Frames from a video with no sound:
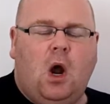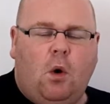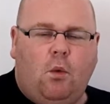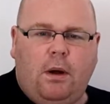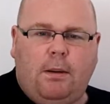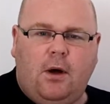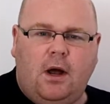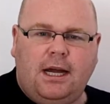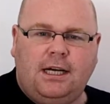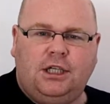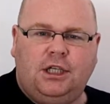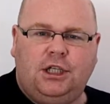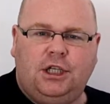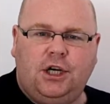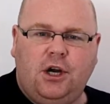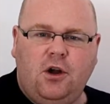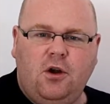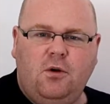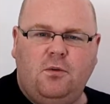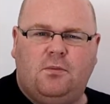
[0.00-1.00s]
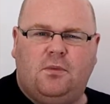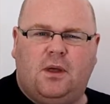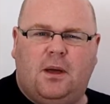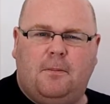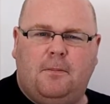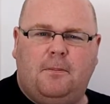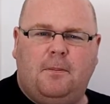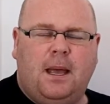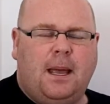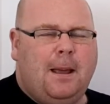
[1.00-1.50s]
we might assume that
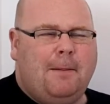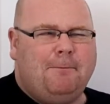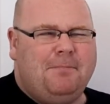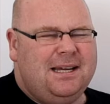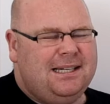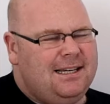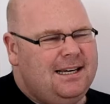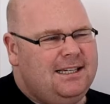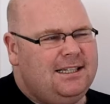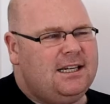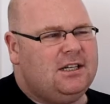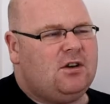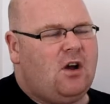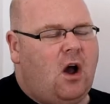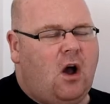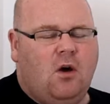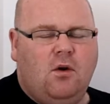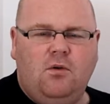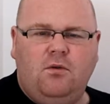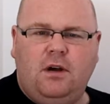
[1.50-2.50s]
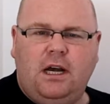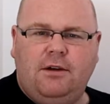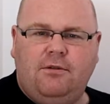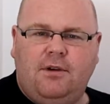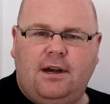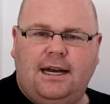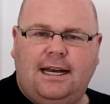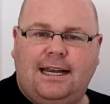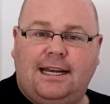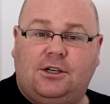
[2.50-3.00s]
businesses are only
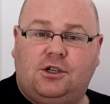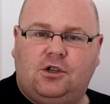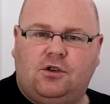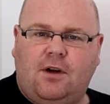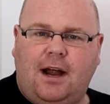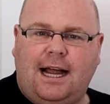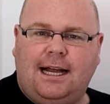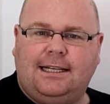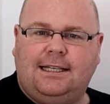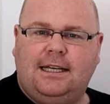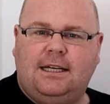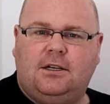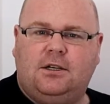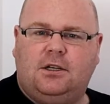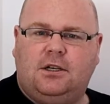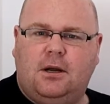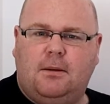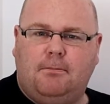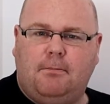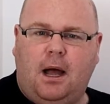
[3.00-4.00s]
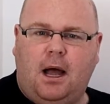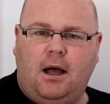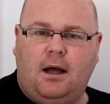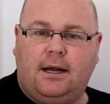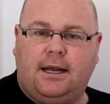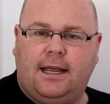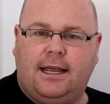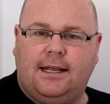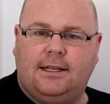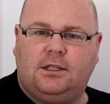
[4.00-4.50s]
really attracted to
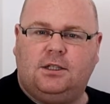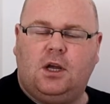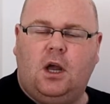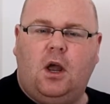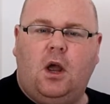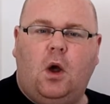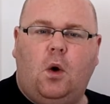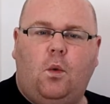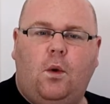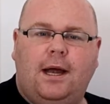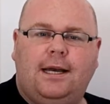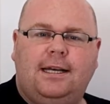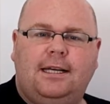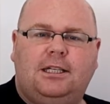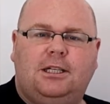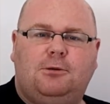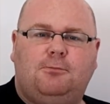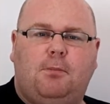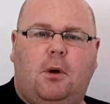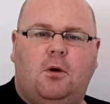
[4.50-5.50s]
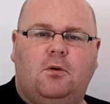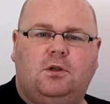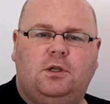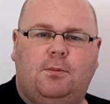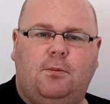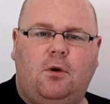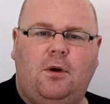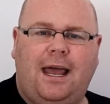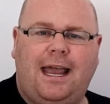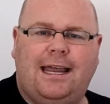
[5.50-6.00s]
markets where
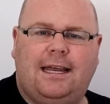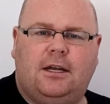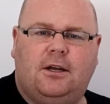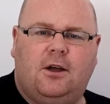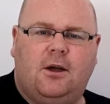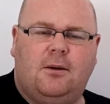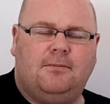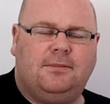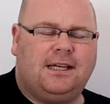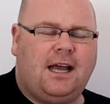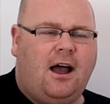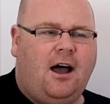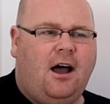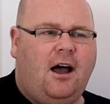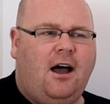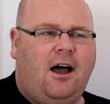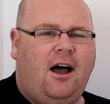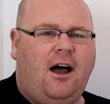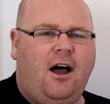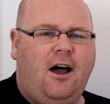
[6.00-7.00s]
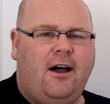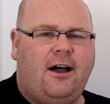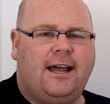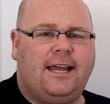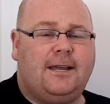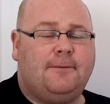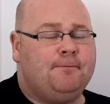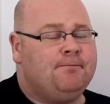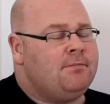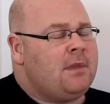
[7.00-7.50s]
disposable incomes are high.
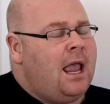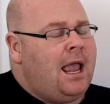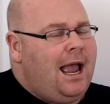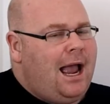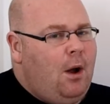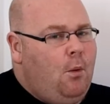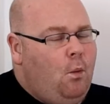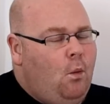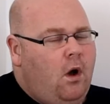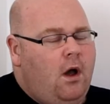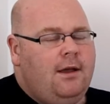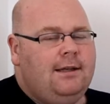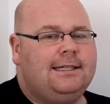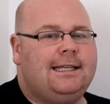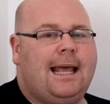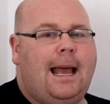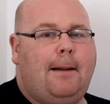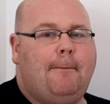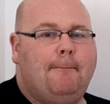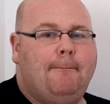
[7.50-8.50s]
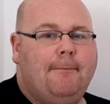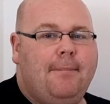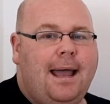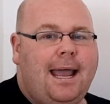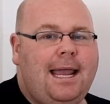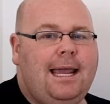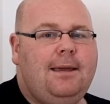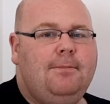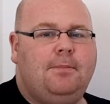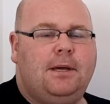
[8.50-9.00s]
And whilst that
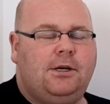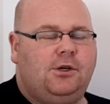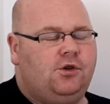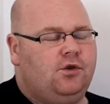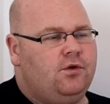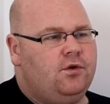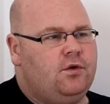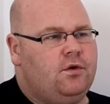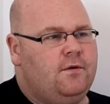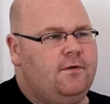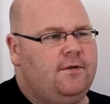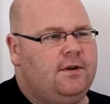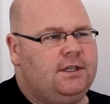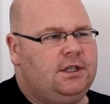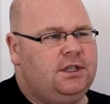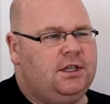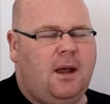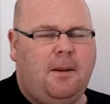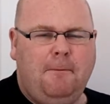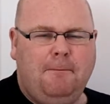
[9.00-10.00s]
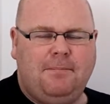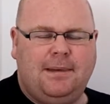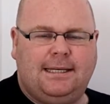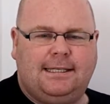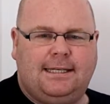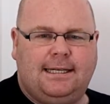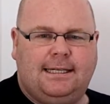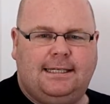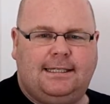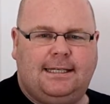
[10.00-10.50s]
may be true for some
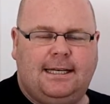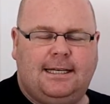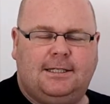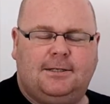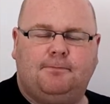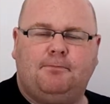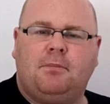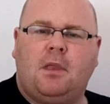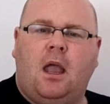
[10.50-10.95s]
businesses,